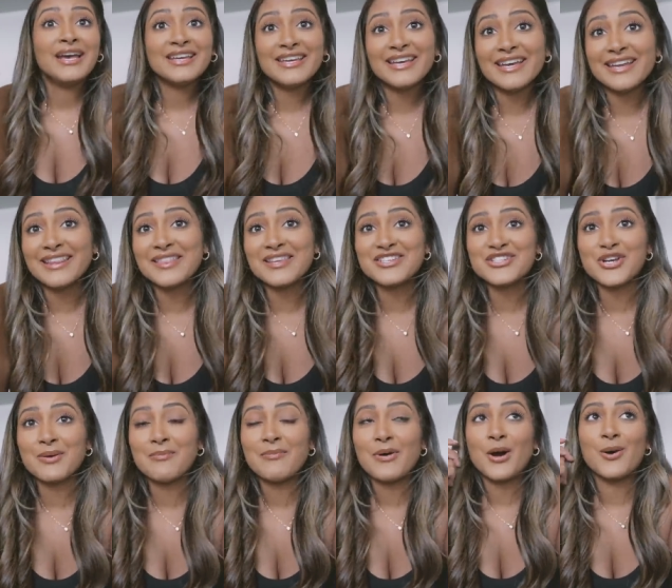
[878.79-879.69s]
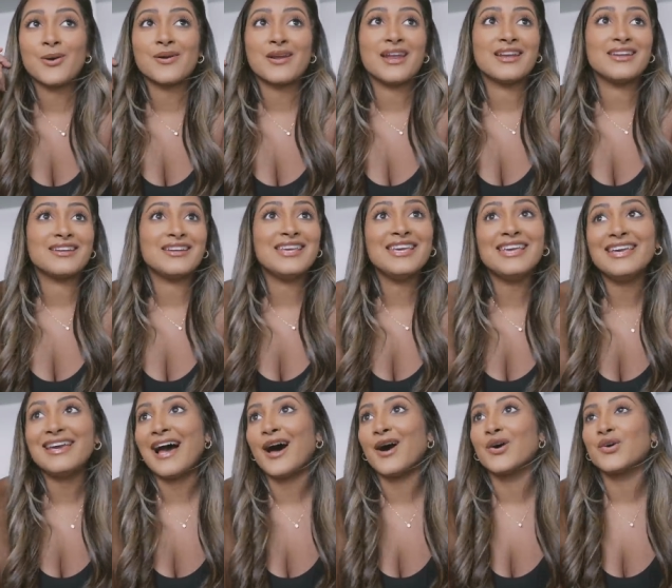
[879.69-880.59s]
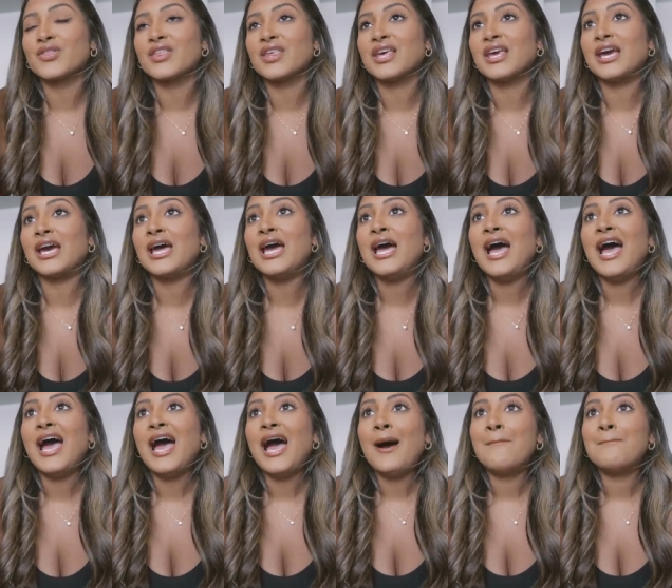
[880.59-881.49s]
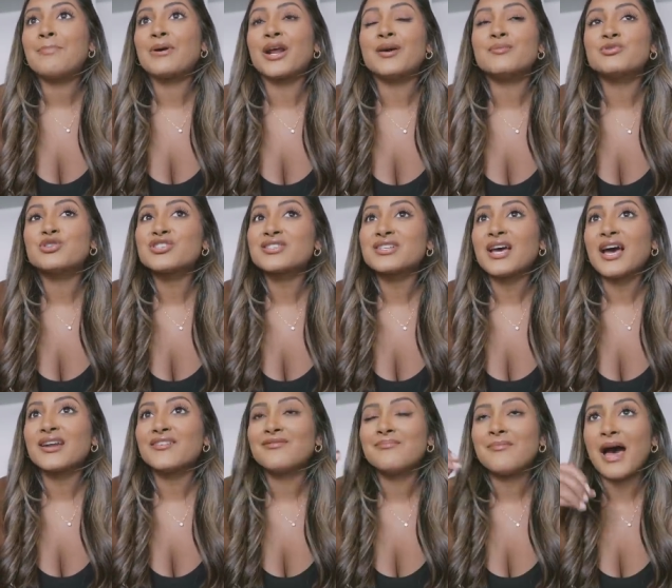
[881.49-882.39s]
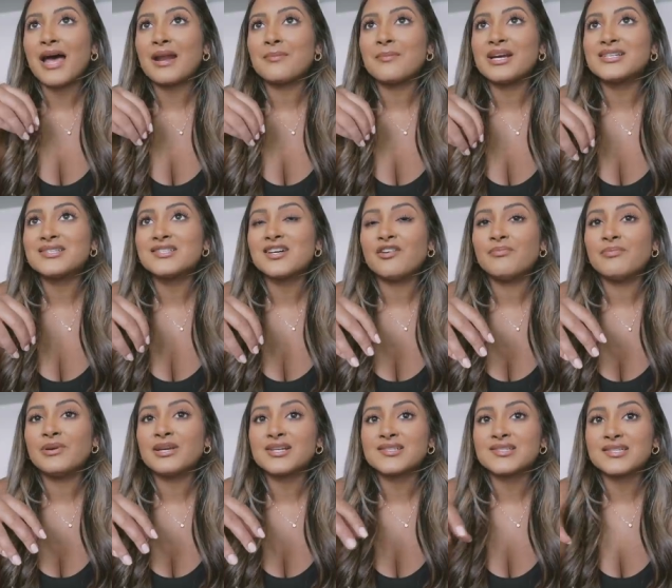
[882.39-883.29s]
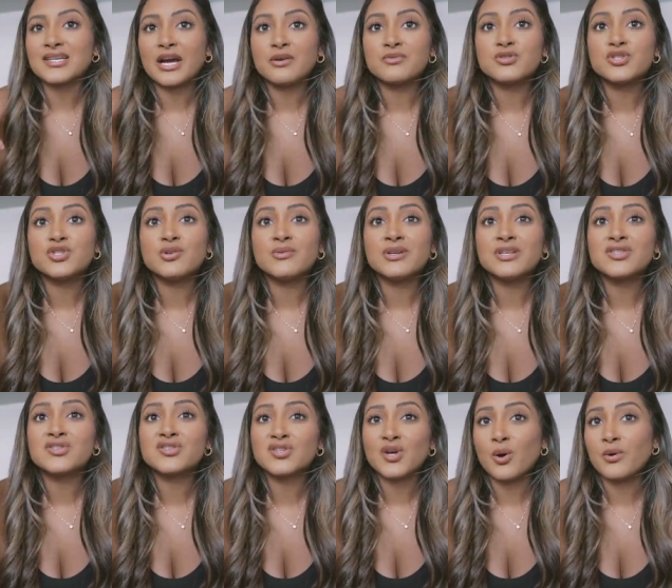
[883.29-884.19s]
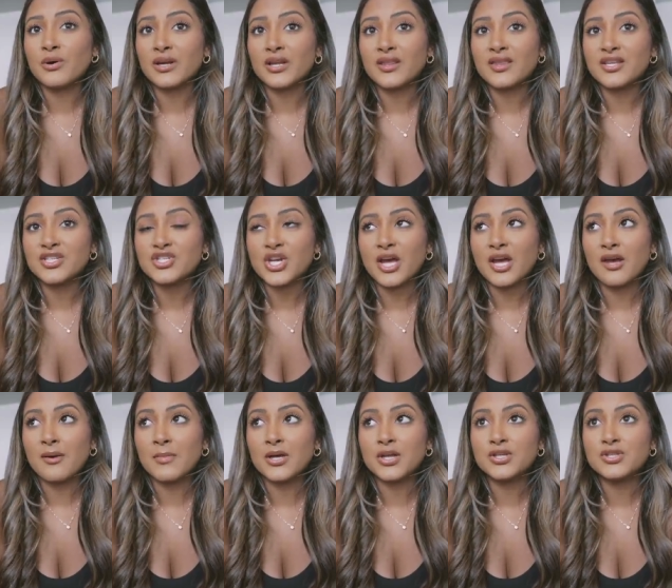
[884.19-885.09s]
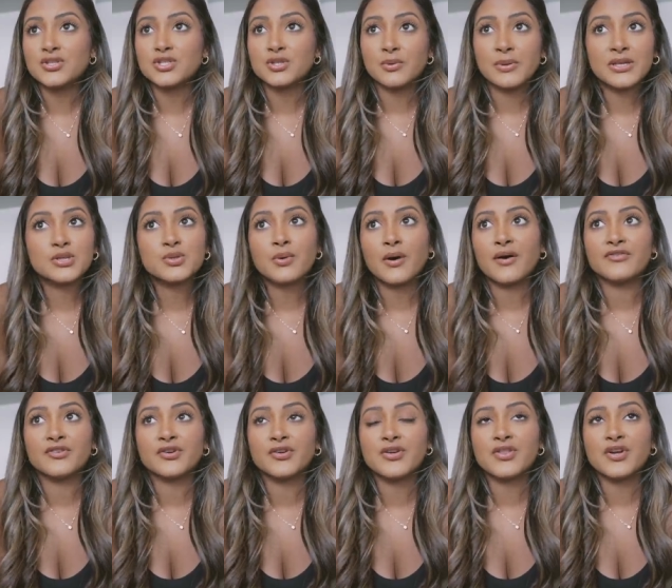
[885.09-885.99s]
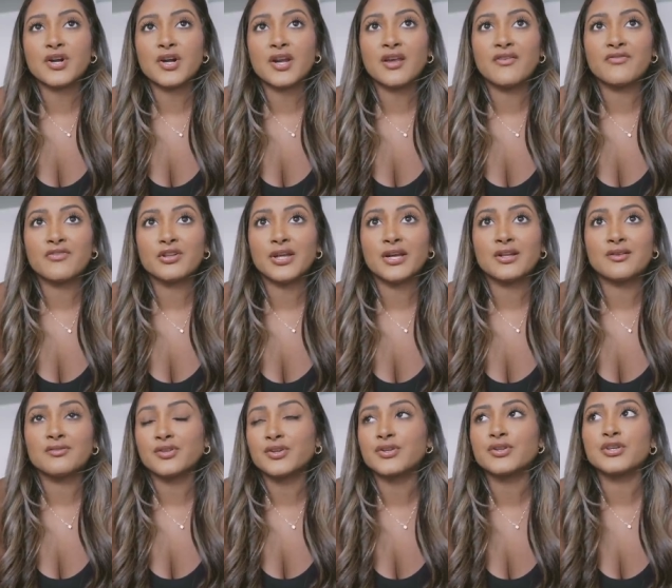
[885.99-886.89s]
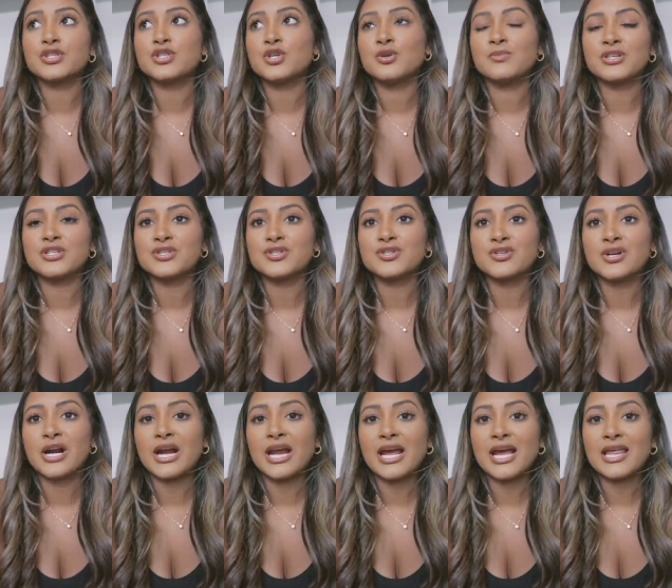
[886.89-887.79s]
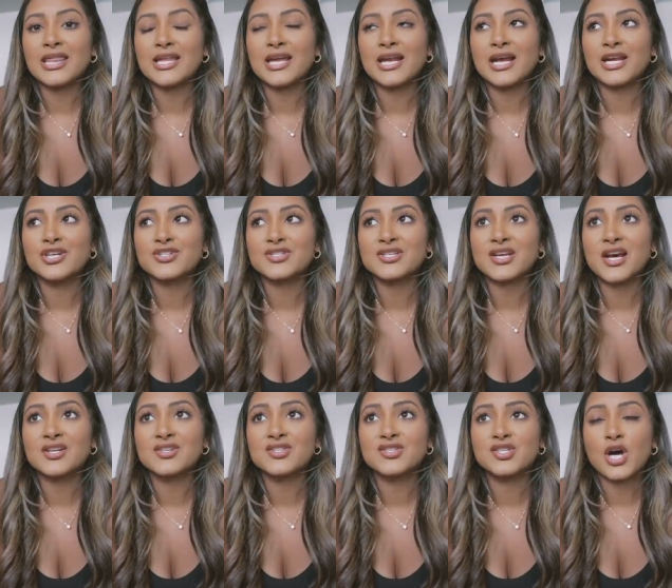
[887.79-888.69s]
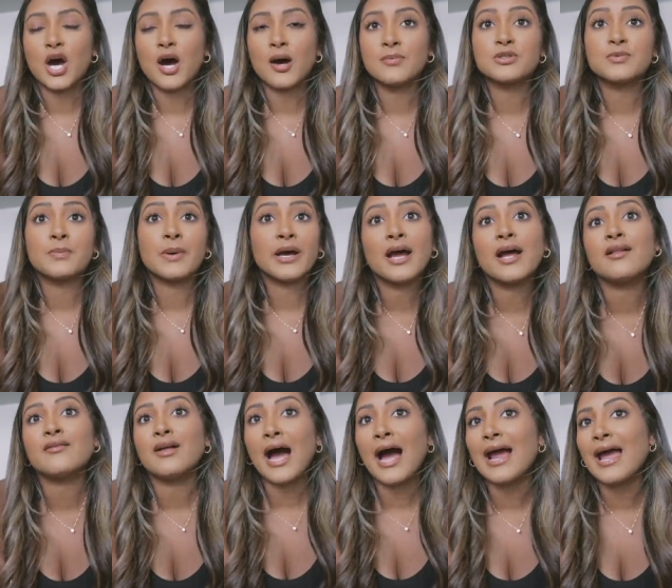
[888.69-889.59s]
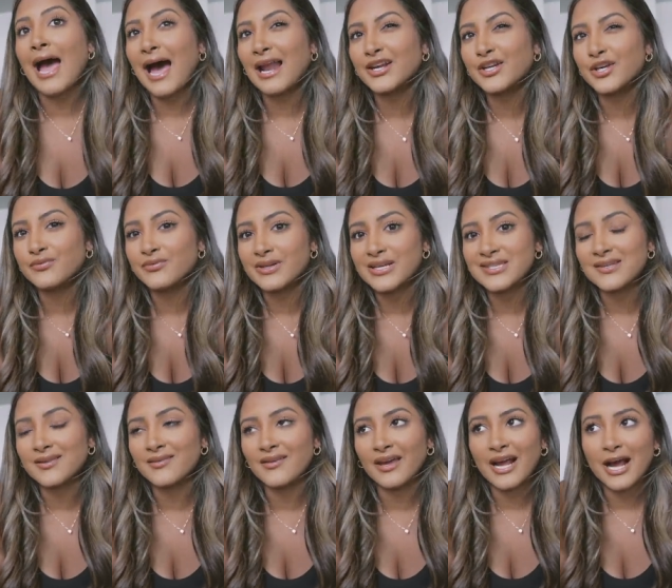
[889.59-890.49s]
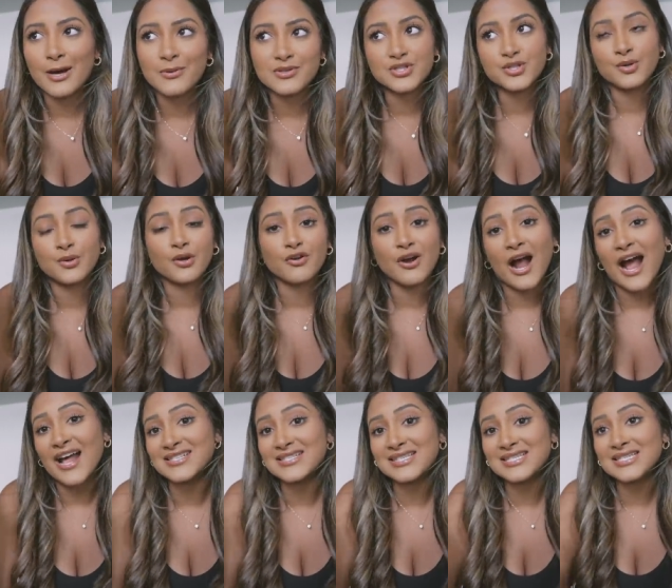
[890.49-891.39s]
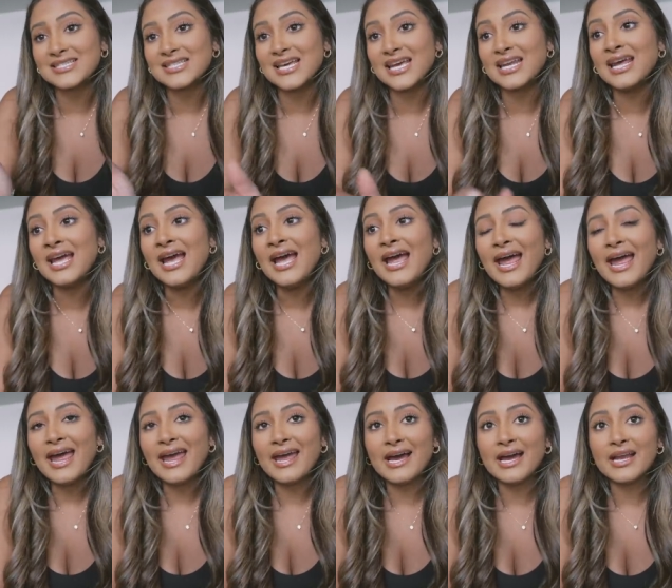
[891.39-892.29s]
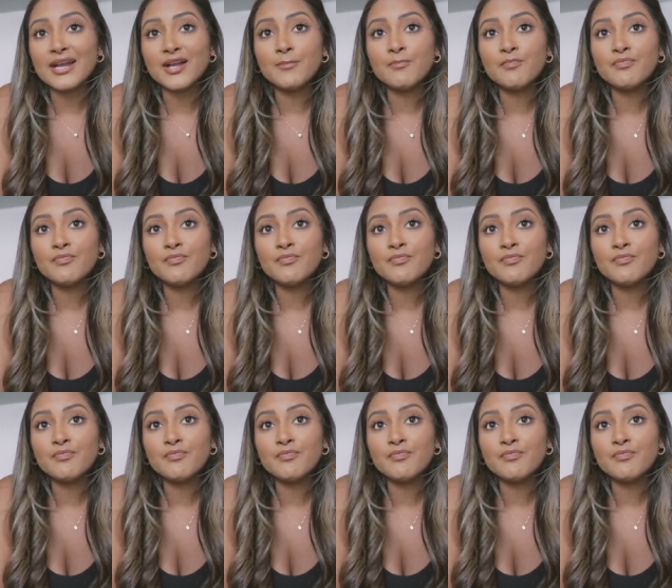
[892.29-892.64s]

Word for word: get in the gym mode and eat healthy but I'm just kind of mad at myself because like I was doing so good at the gym doing 12 3 30 for like literally two months straight and then I just kind of stopped but I had a good reason like I was doing grad season and